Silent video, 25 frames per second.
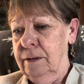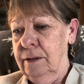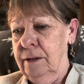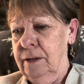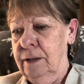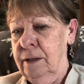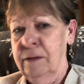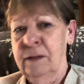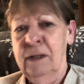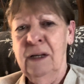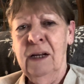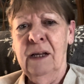
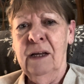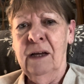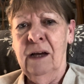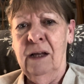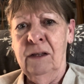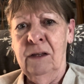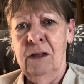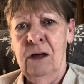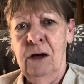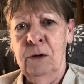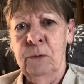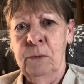And then I got
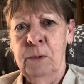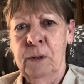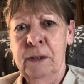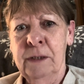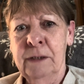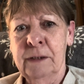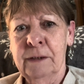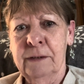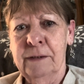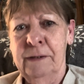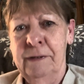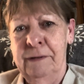
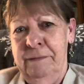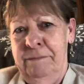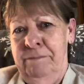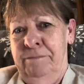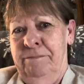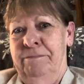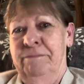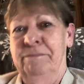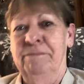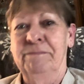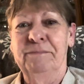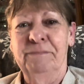long-winded.
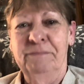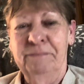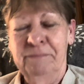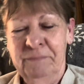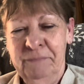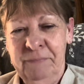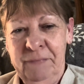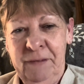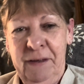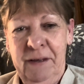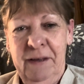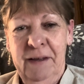
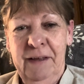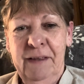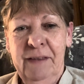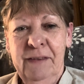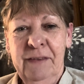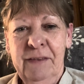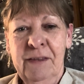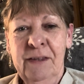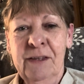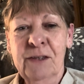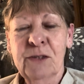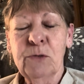
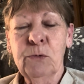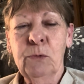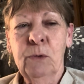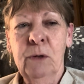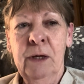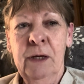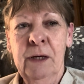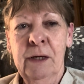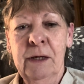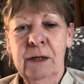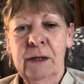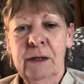This
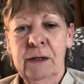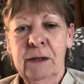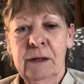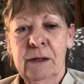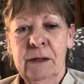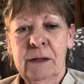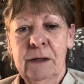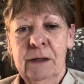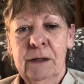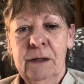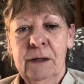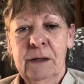week,
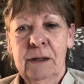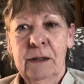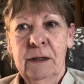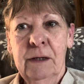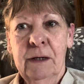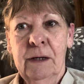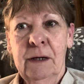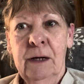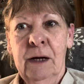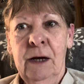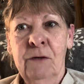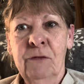
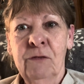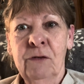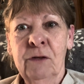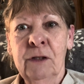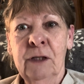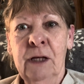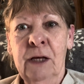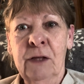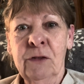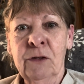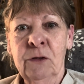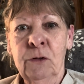I feel
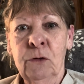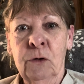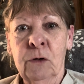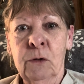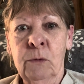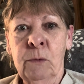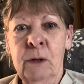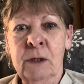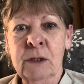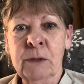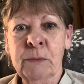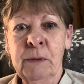like the Lord
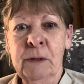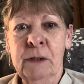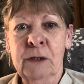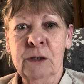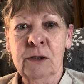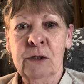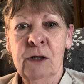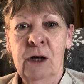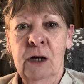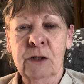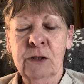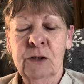wants me to
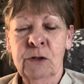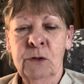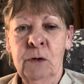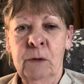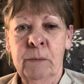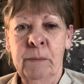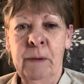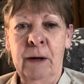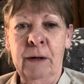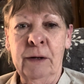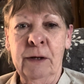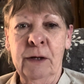talk to you
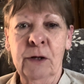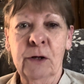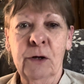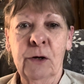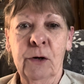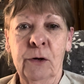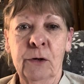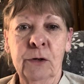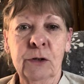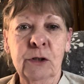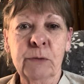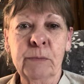about
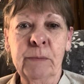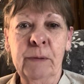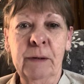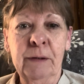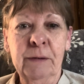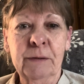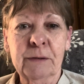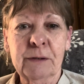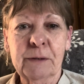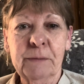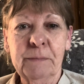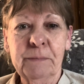
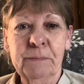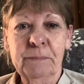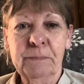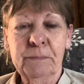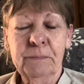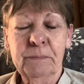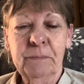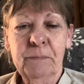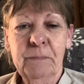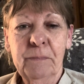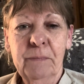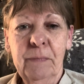encouragement.
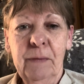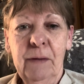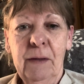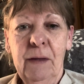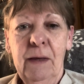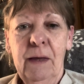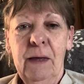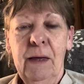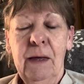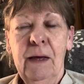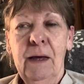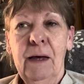
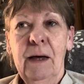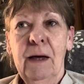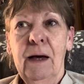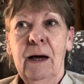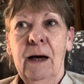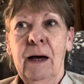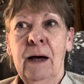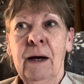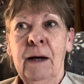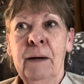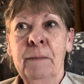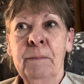
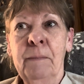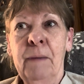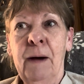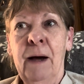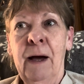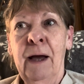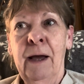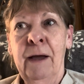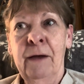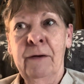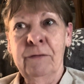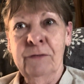
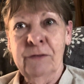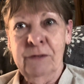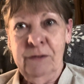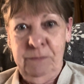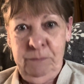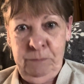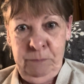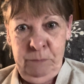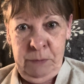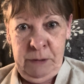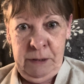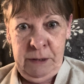I've
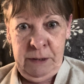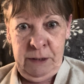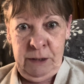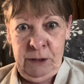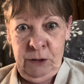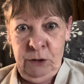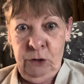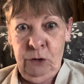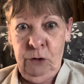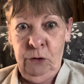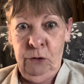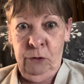been
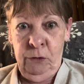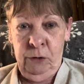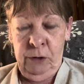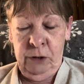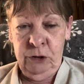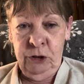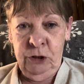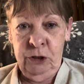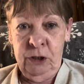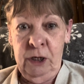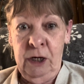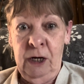
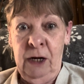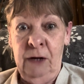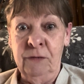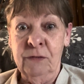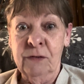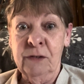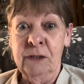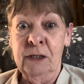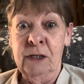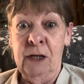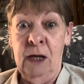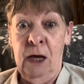encouraged, and I've
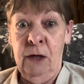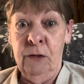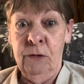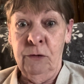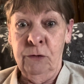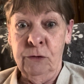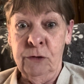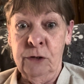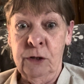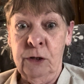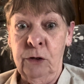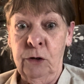seen
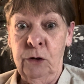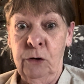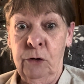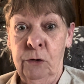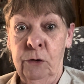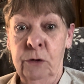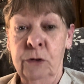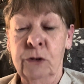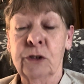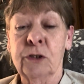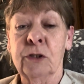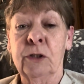others
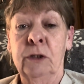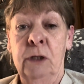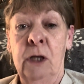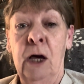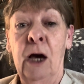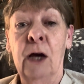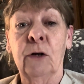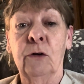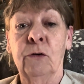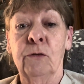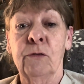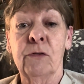encouraged a
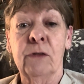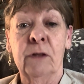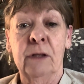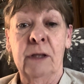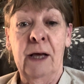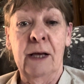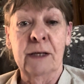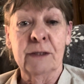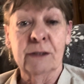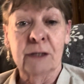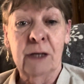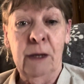lot over the
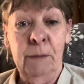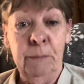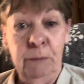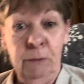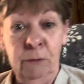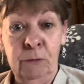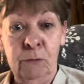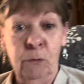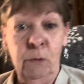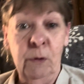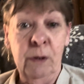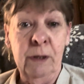last couple
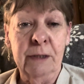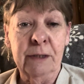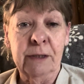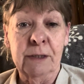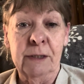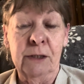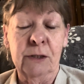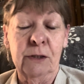of weeks,